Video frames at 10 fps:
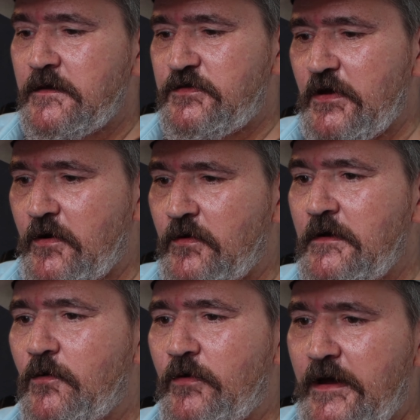So,
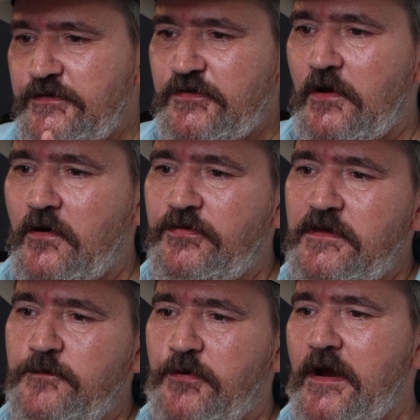when I saw
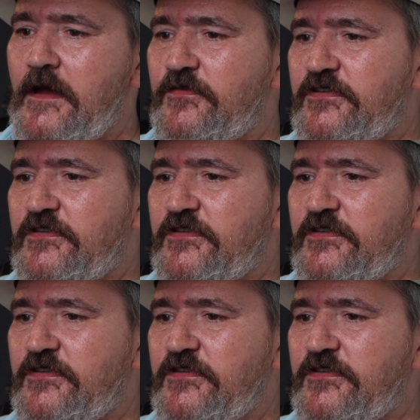the Brave